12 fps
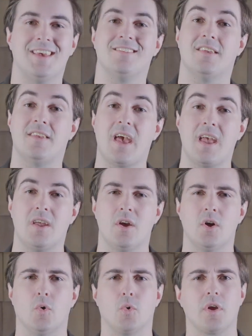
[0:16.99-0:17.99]
Today,
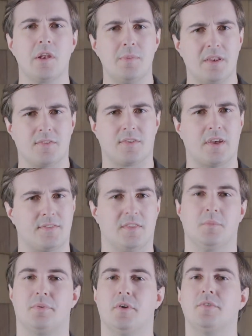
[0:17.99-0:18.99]
we're going to be discussing
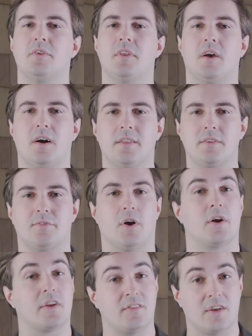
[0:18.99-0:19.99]
the pros and cons of
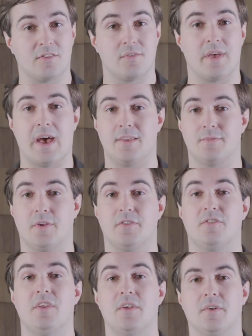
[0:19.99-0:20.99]
architectural asphalt
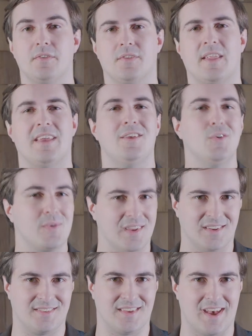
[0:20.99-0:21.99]
shingles so that you
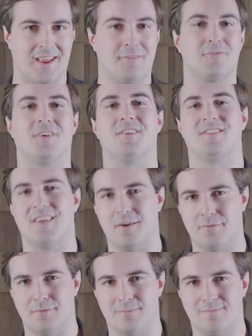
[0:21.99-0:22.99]
can decide for
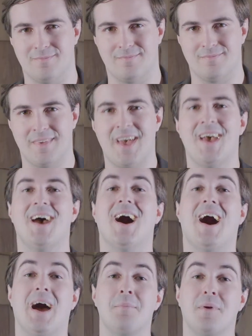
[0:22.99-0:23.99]
yourself.
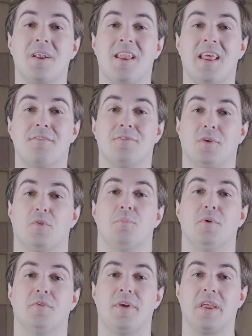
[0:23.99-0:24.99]
I'm Brandon Hafeli with
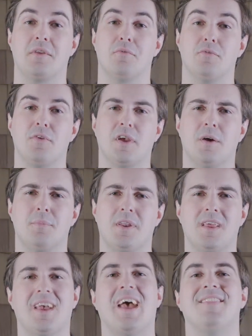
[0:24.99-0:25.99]
Bill Reagan Roofing
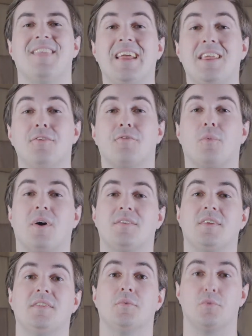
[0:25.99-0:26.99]
Company, and thank you for
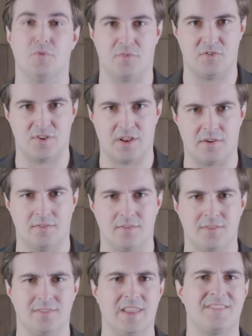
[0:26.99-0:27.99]
watching the Roofing Channel.
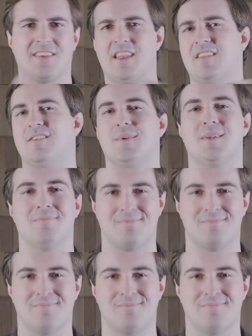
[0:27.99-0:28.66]
Let's get into it.